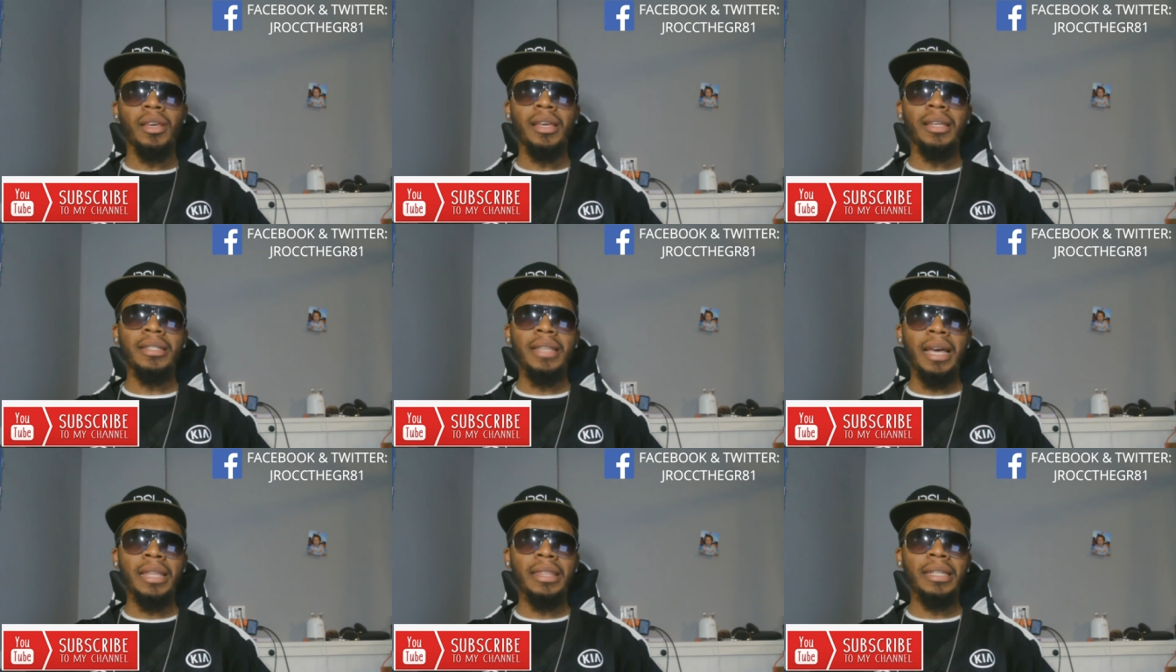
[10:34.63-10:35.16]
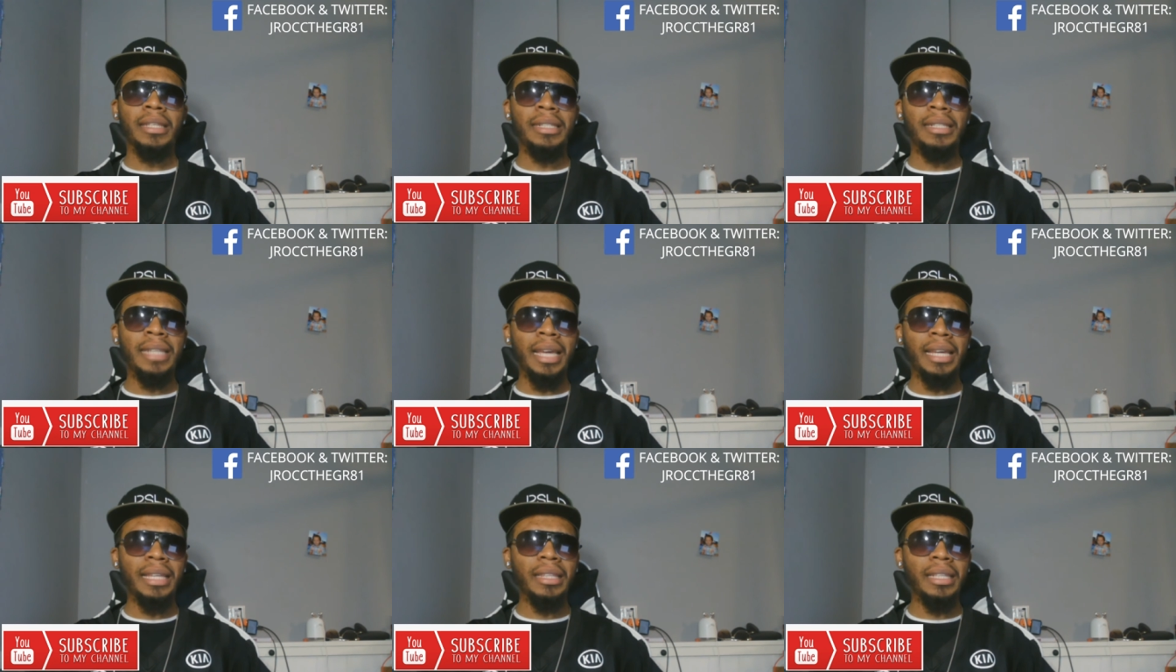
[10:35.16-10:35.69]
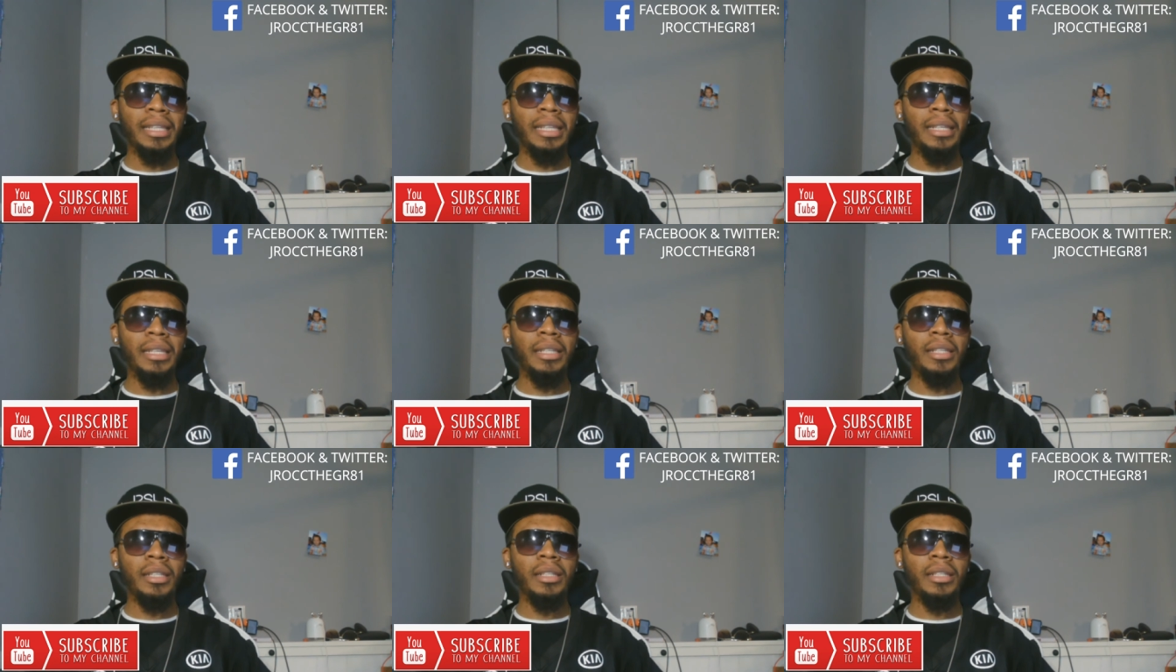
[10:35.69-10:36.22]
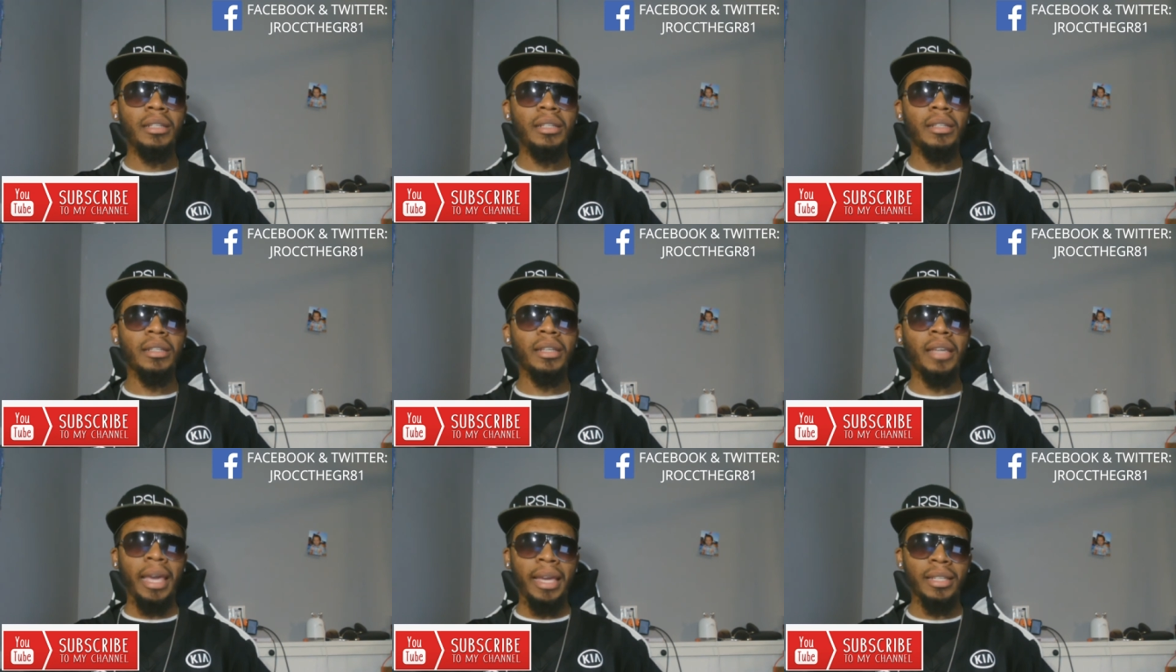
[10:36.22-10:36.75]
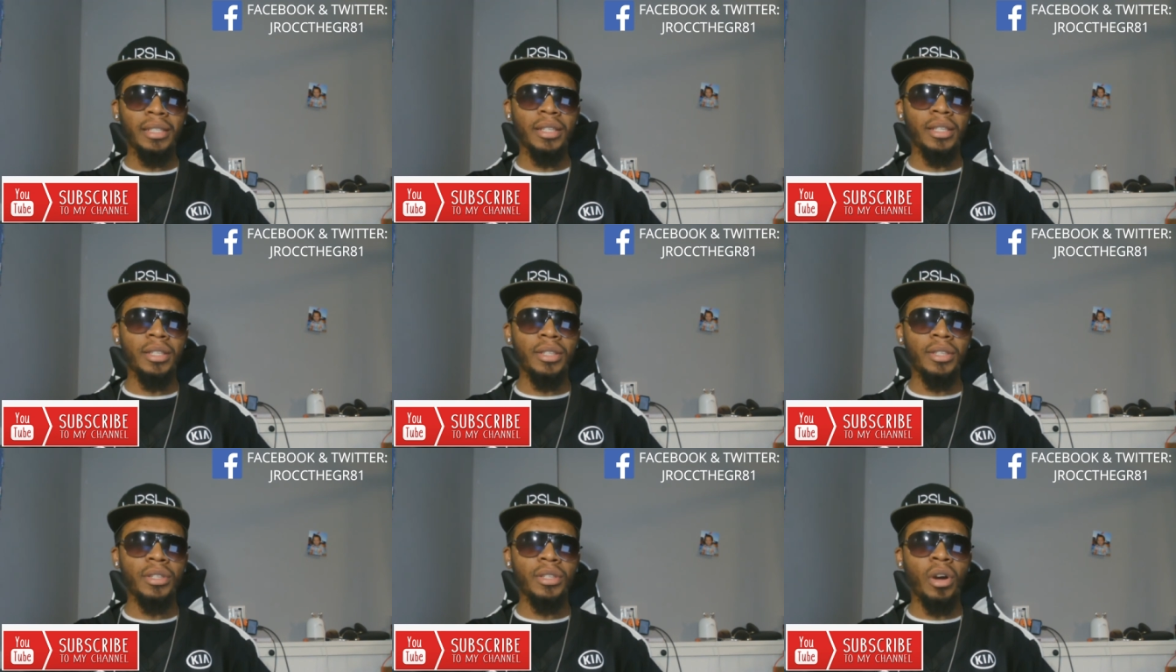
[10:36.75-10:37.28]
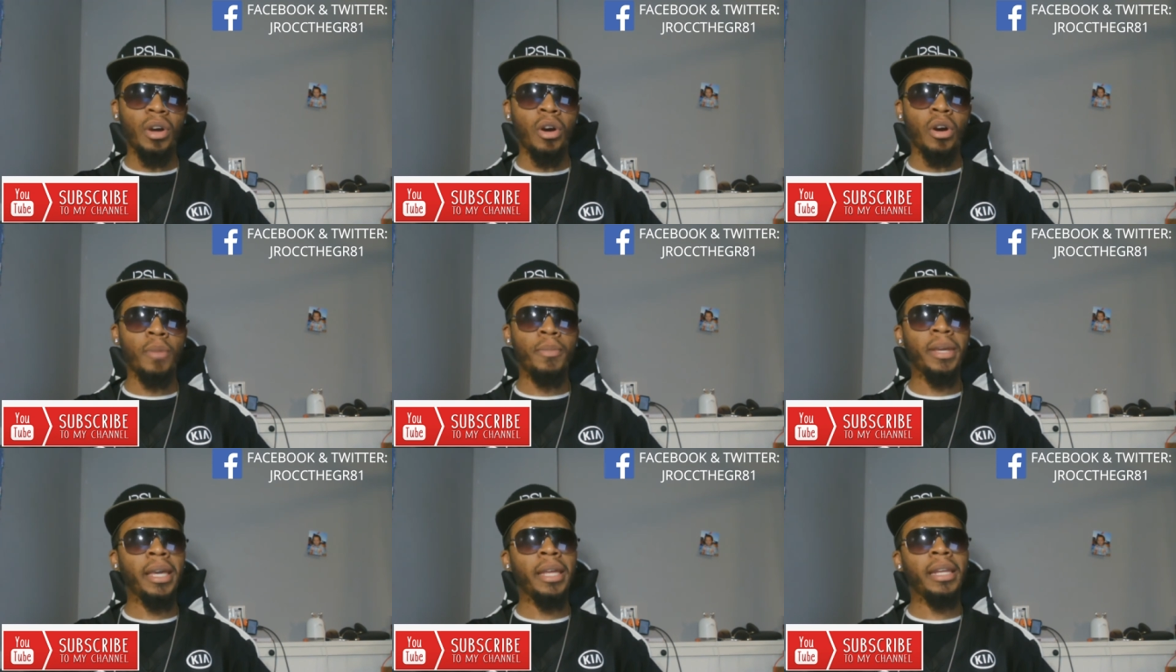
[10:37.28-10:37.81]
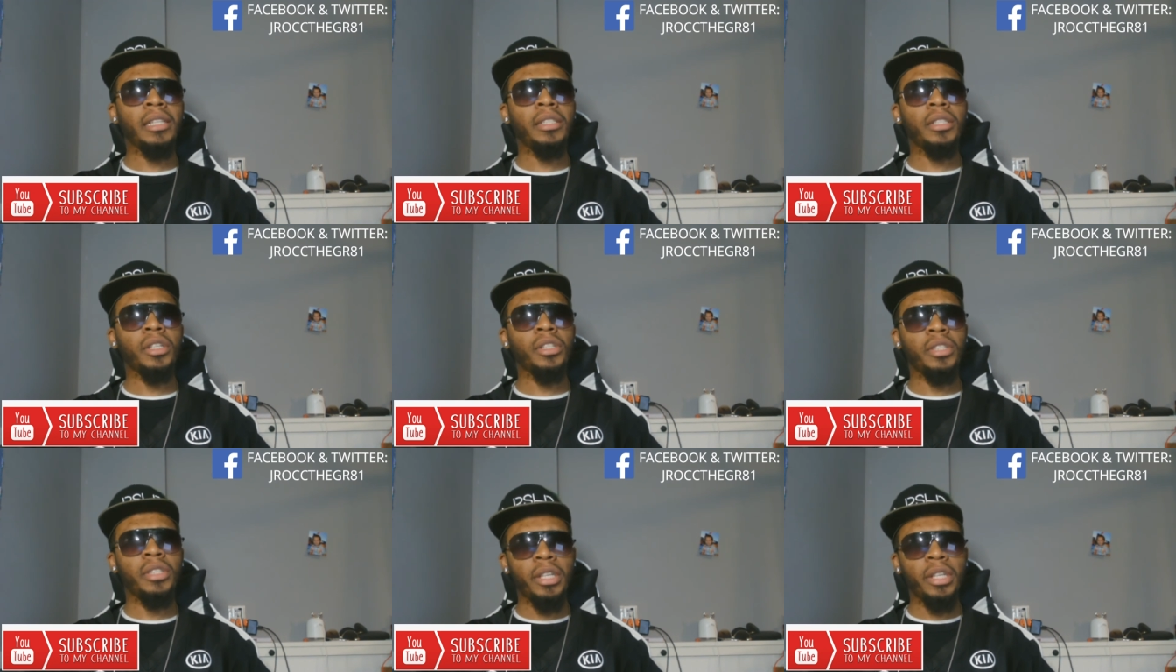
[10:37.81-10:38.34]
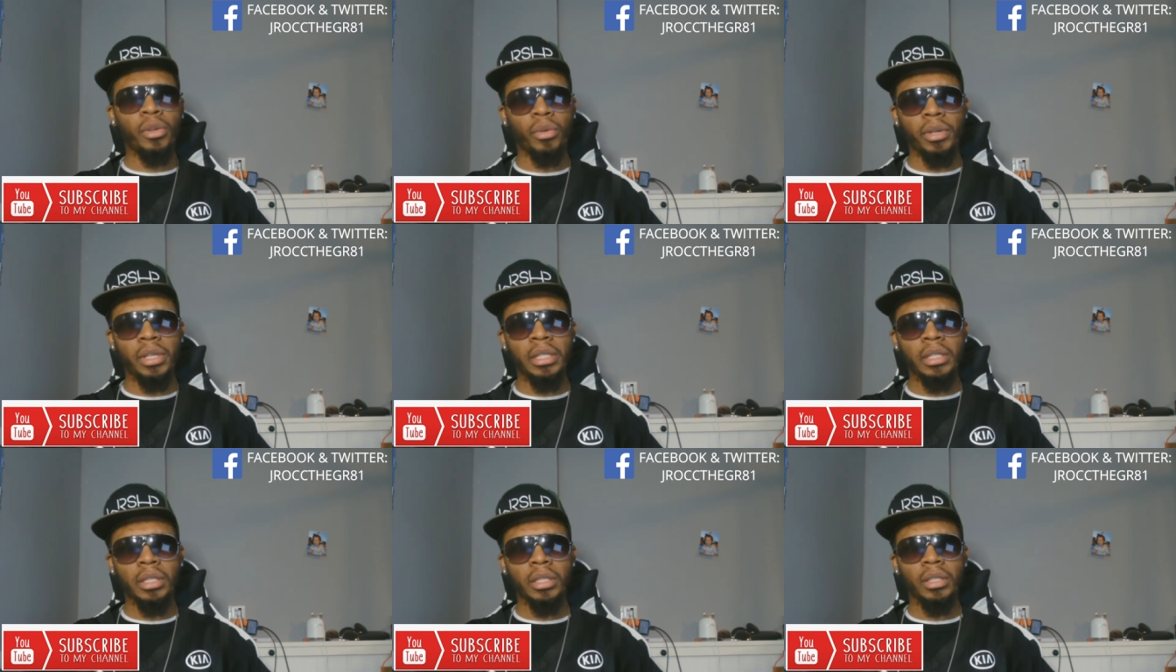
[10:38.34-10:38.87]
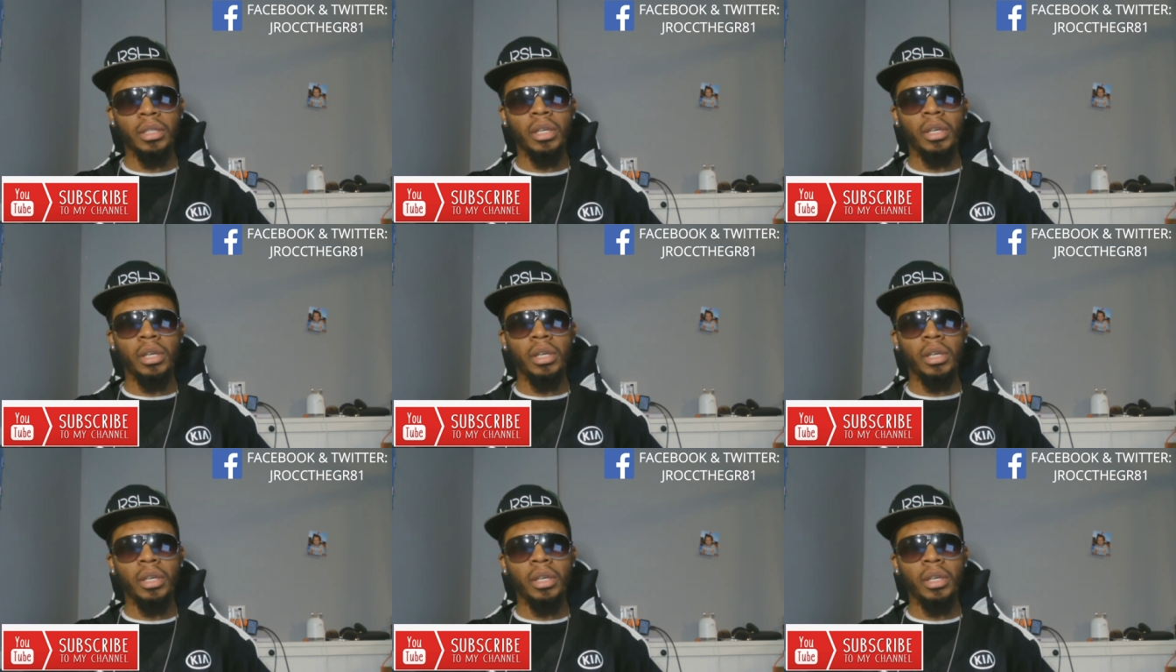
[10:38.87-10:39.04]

is that the daily cases are beginning to decrease,